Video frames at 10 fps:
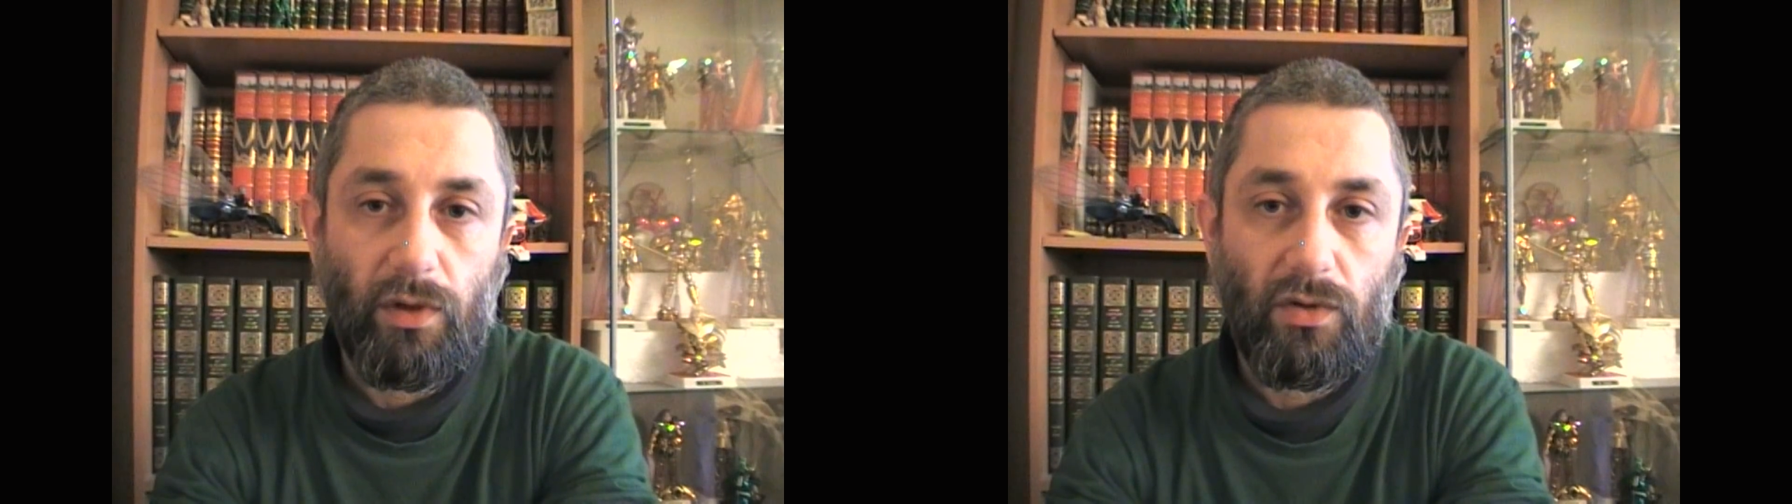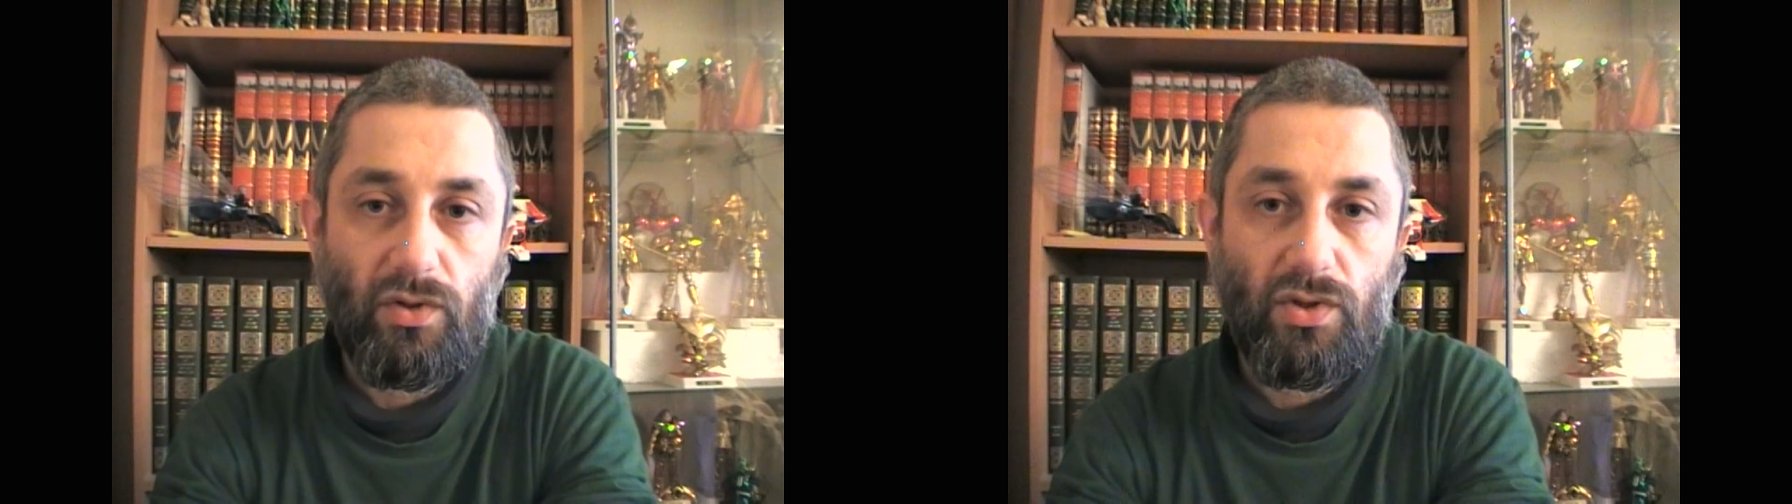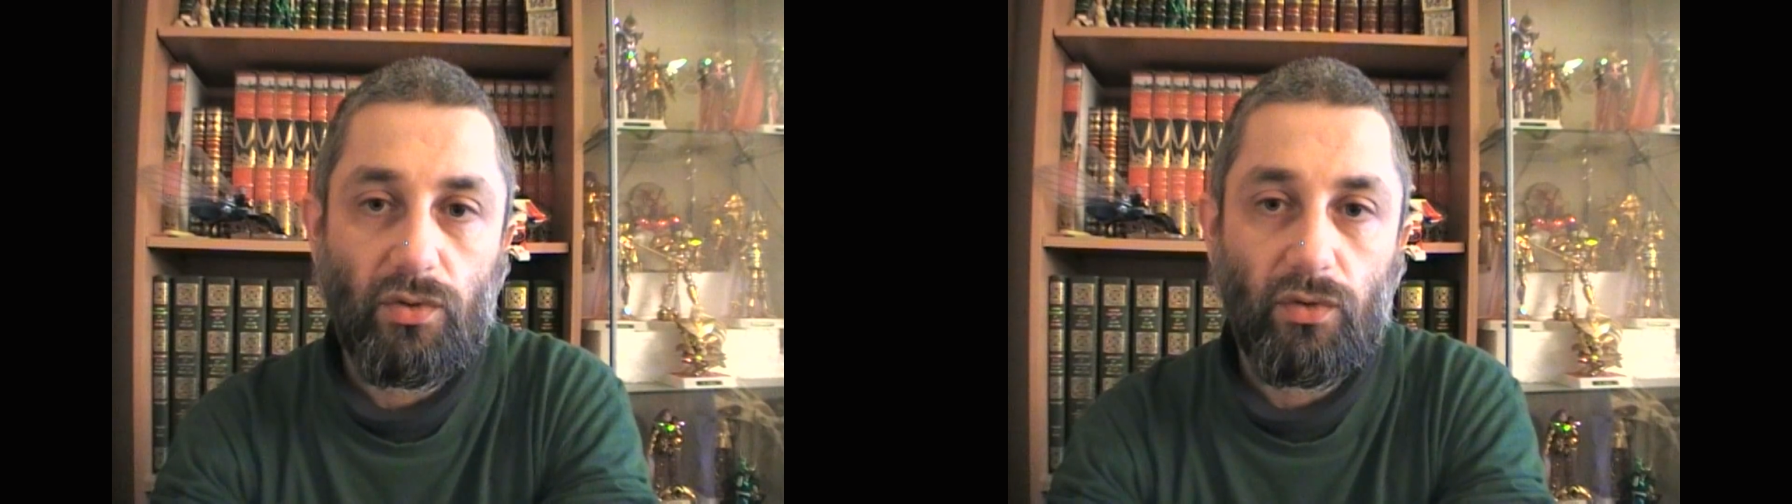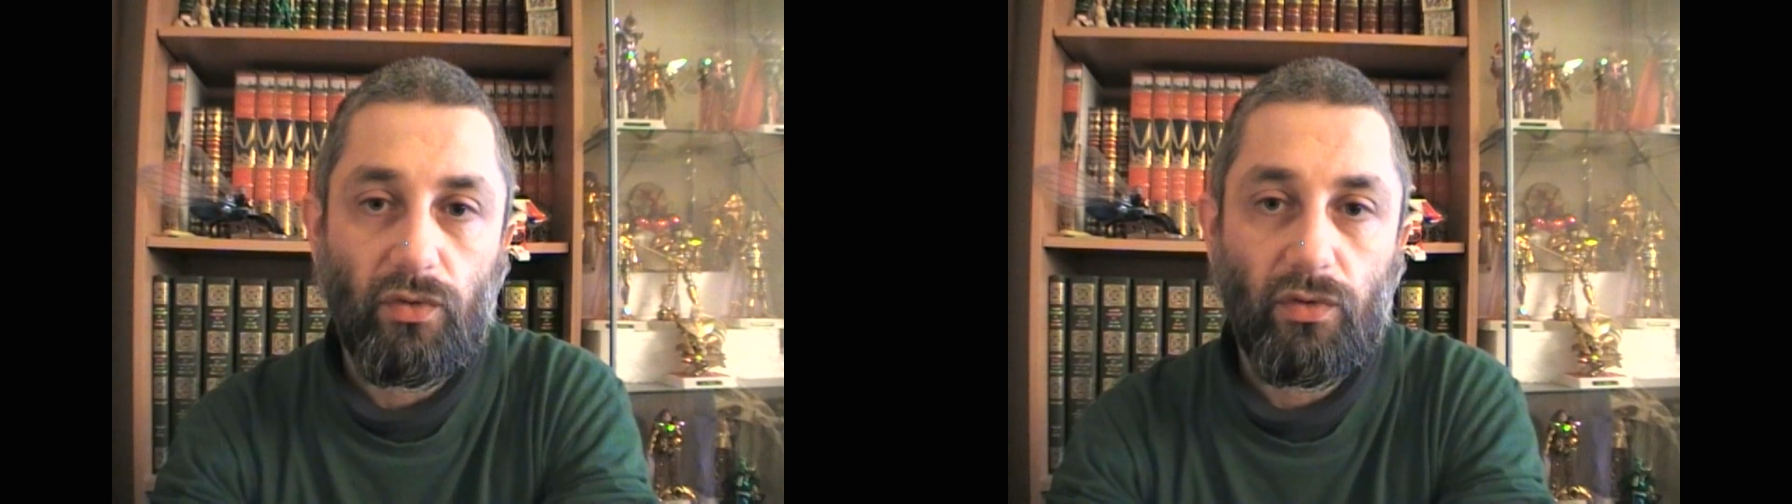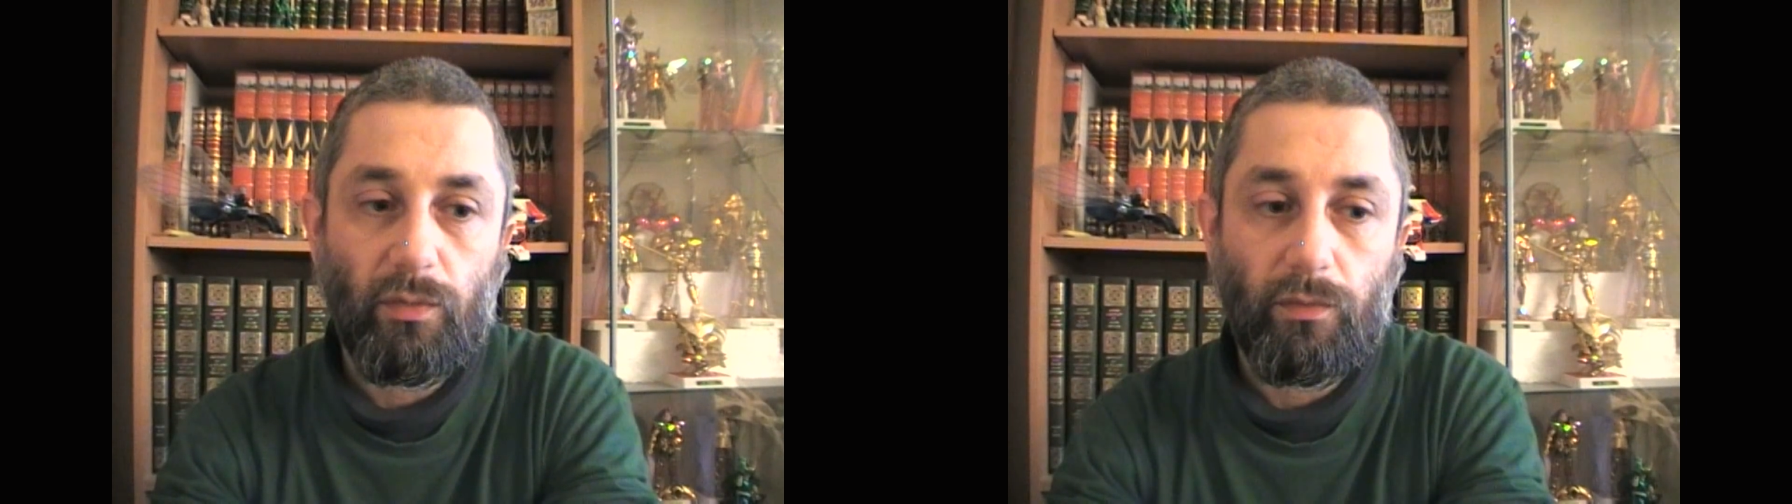can show you
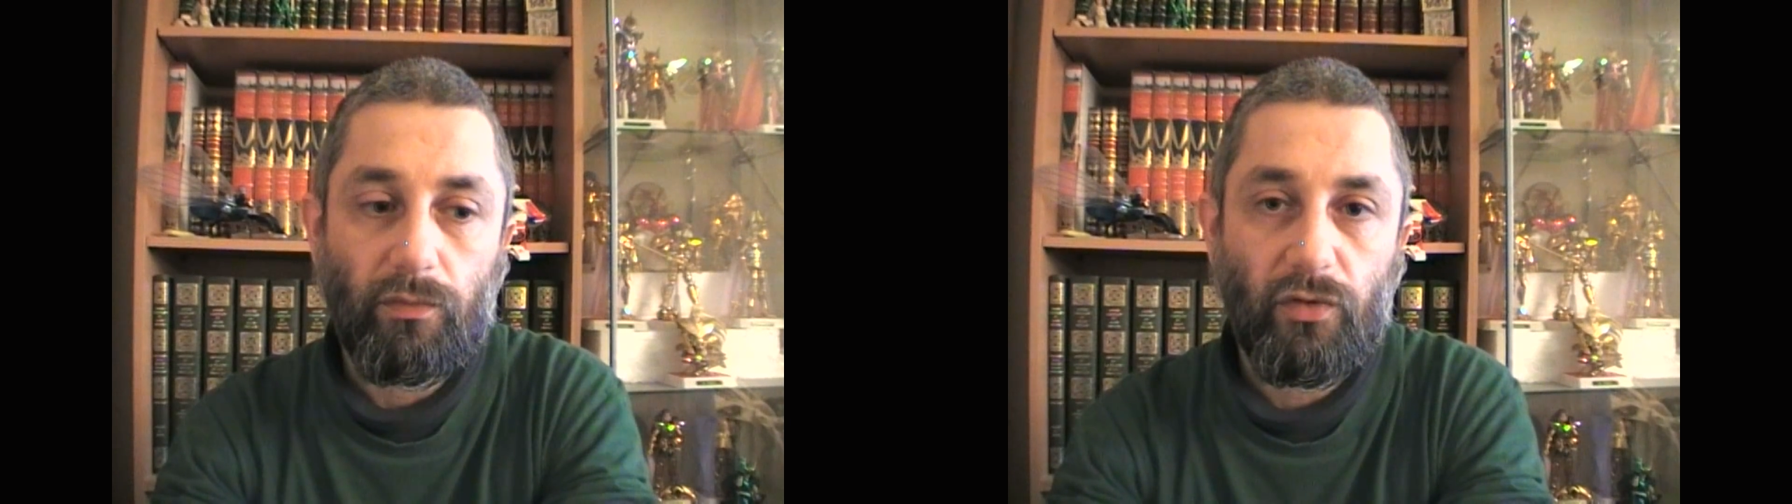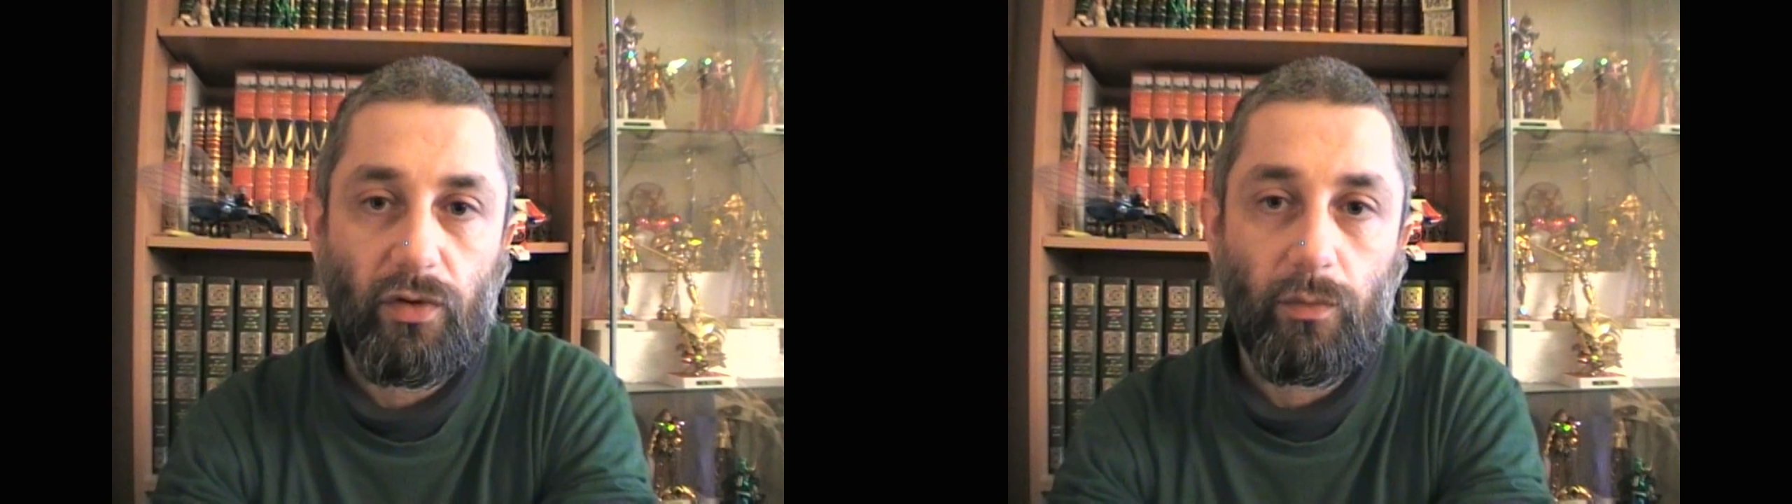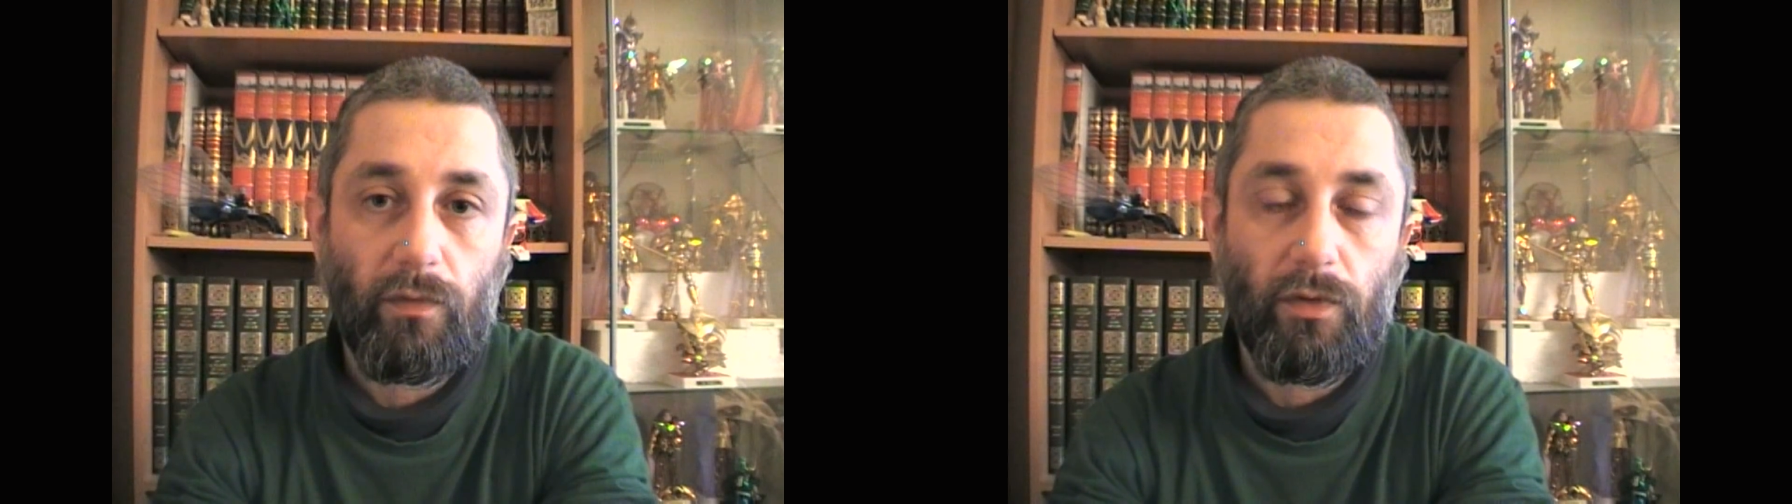some of